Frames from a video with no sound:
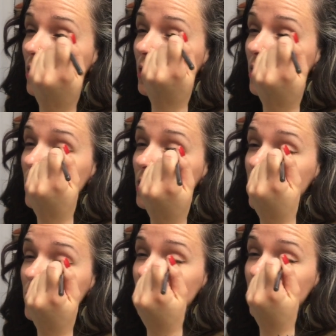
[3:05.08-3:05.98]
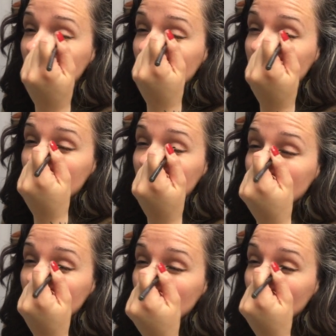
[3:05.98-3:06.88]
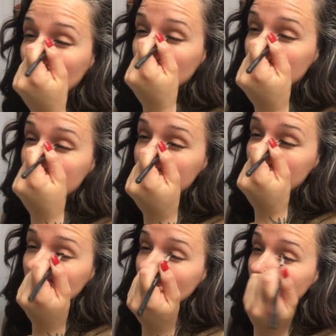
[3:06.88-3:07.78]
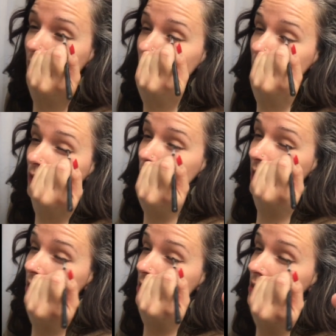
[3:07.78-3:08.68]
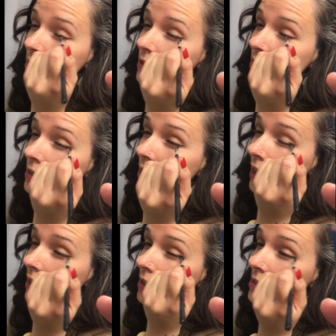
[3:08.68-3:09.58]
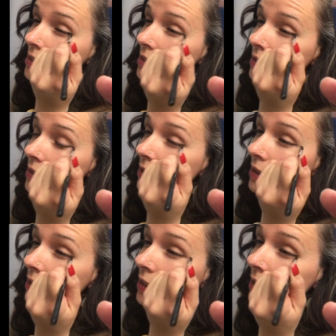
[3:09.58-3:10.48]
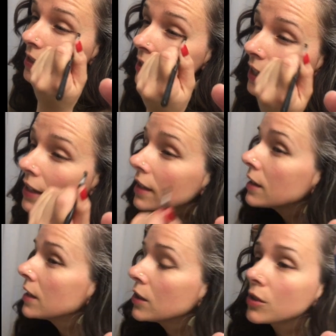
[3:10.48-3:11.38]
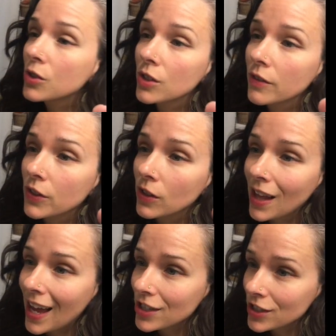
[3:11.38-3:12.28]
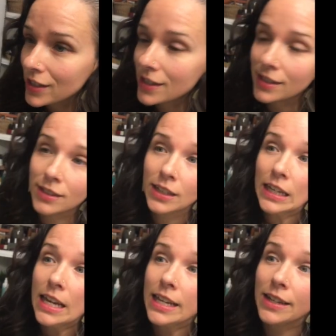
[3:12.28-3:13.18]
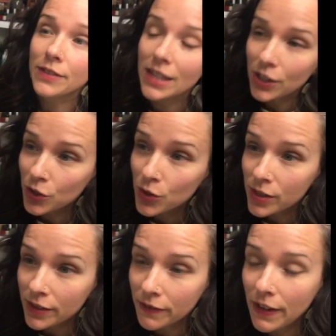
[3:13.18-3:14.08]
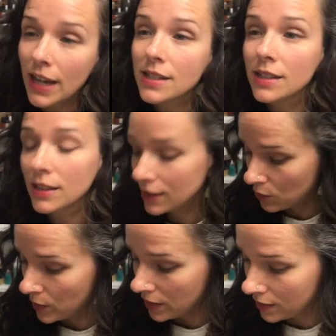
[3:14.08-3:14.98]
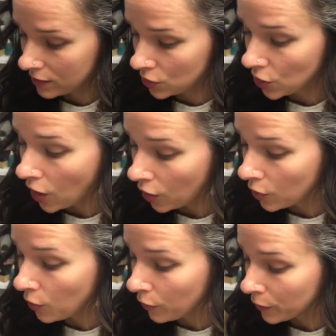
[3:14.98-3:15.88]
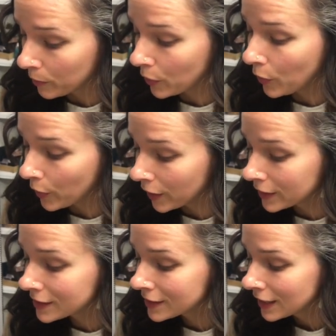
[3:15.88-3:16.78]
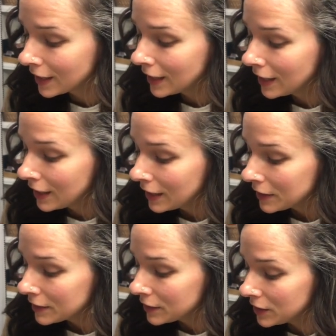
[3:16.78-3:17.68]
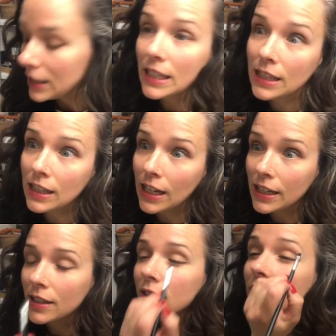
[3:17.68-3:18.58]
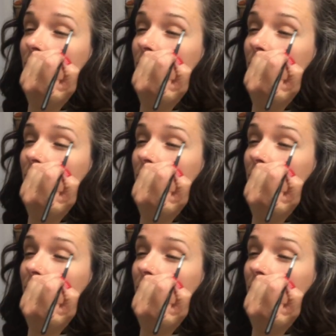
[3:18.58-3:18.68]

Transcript: is originally the purpose, and the effect still today, is to thicken and lengthen the illusion of your lashes. And given that you're using Vaseline with charcoal from corks, you need the liner.